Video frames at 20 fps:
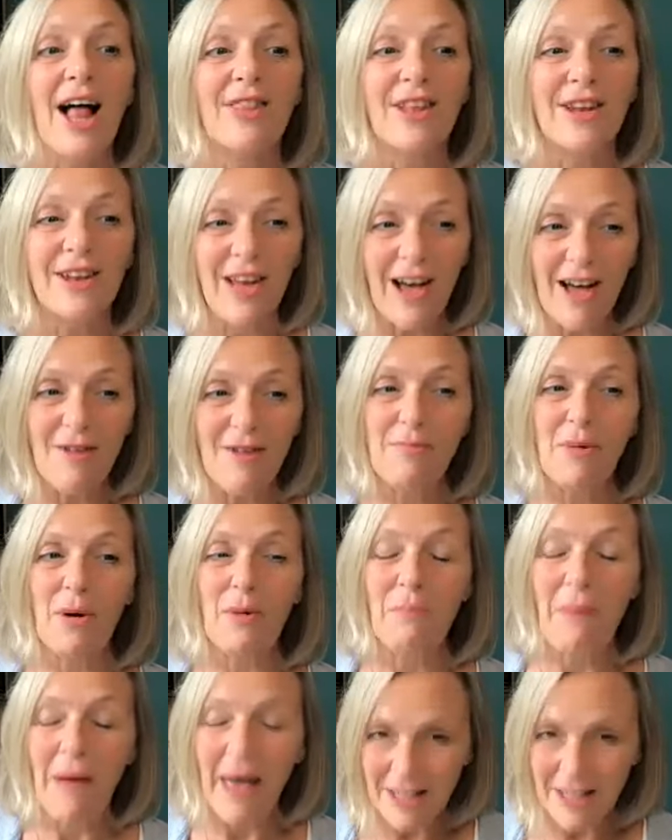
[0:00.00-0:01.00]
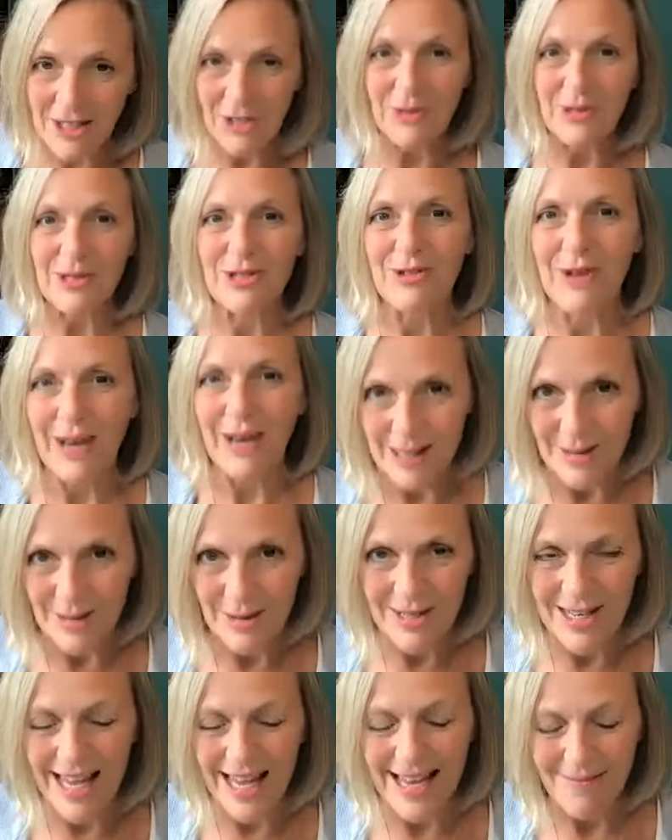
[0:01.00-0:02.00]
The law of perpetual
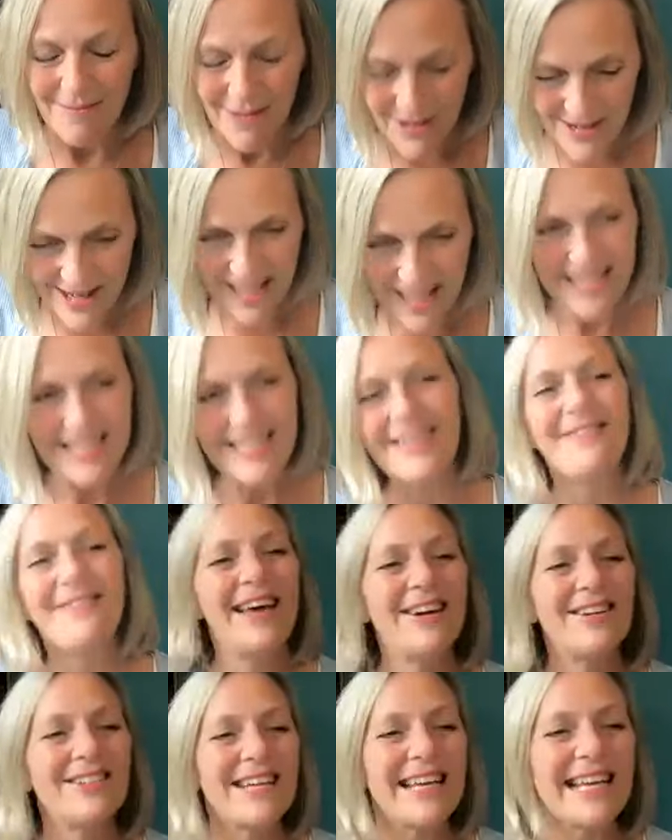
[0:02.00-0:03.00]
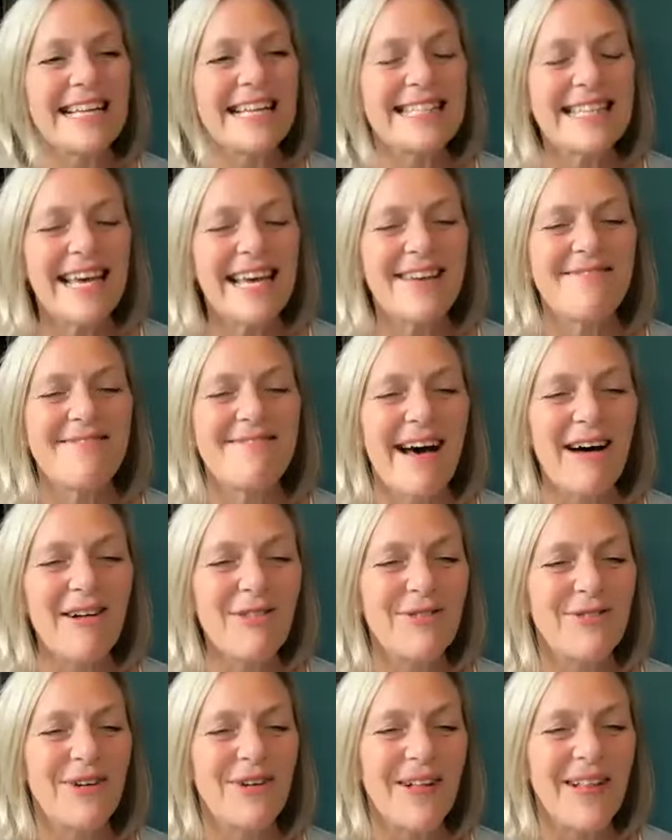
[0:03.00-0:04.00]
transmutation of energy. It's a
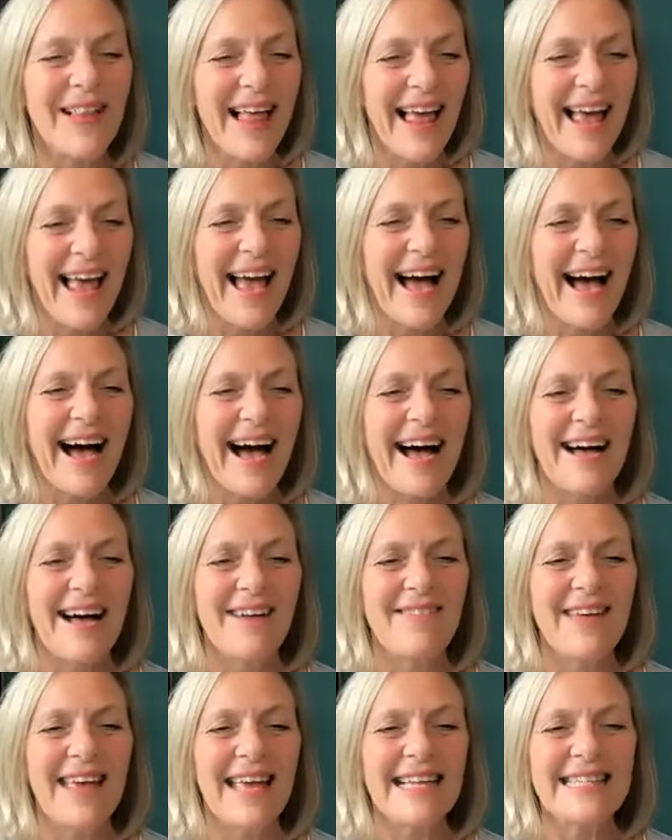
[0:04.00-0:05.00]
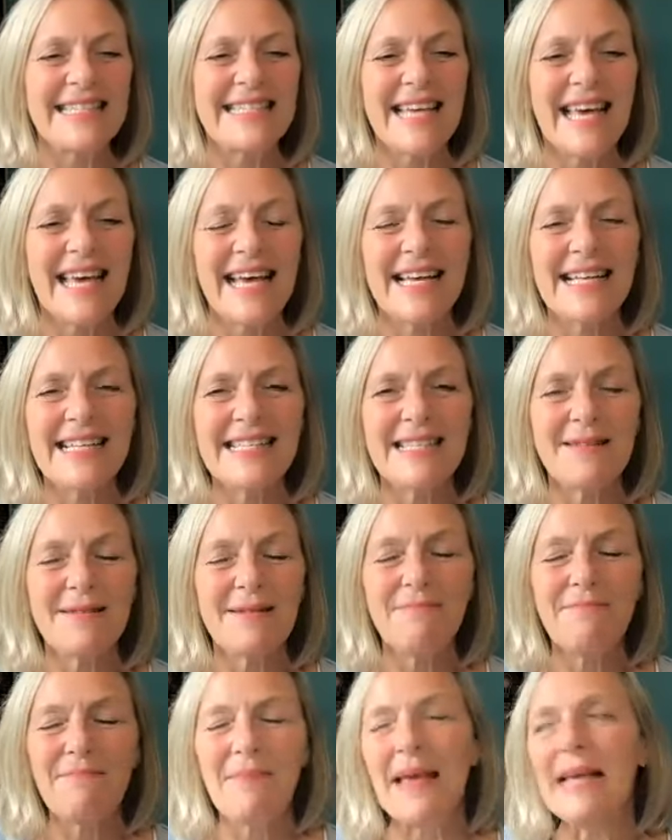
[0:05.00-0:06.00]
mouthful. It says
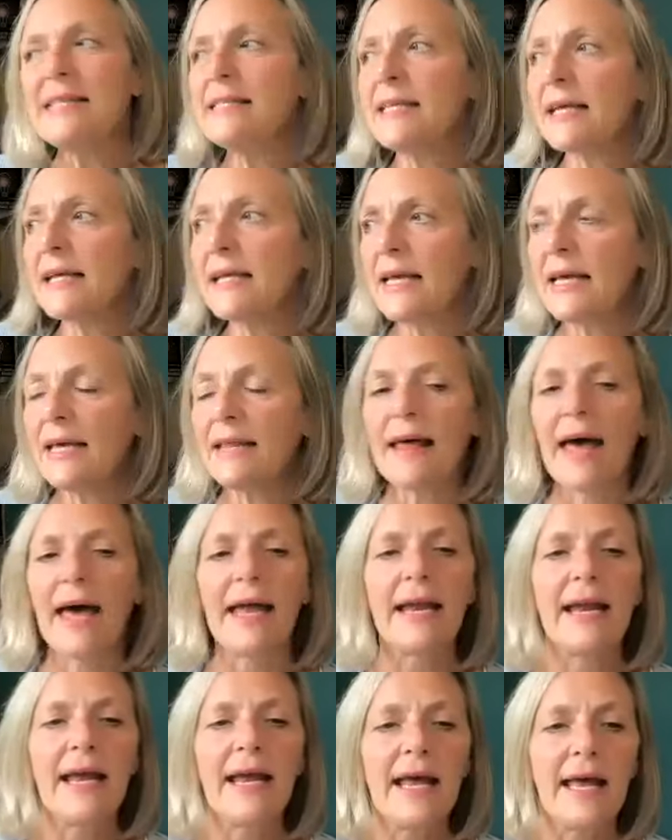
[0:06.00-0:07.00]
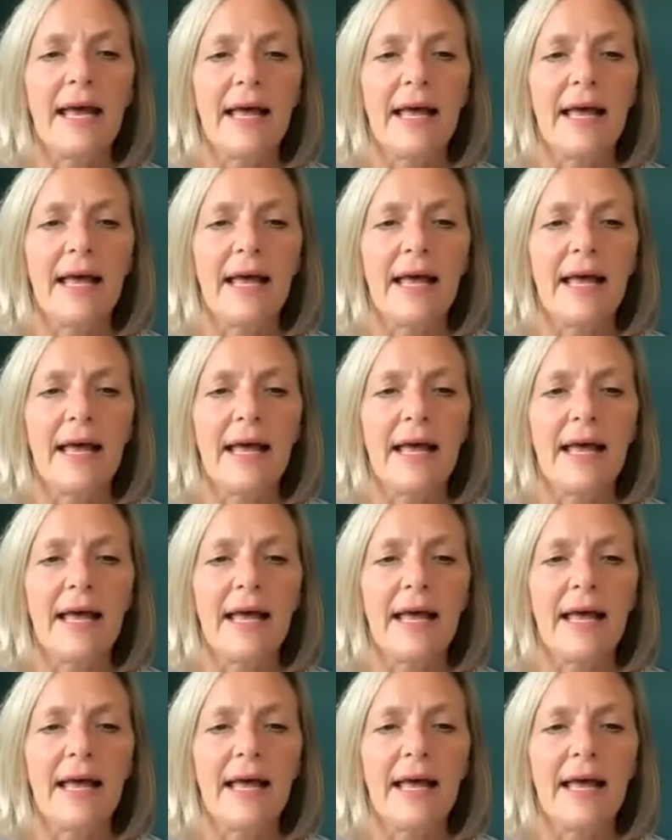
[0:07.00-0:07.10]
basically that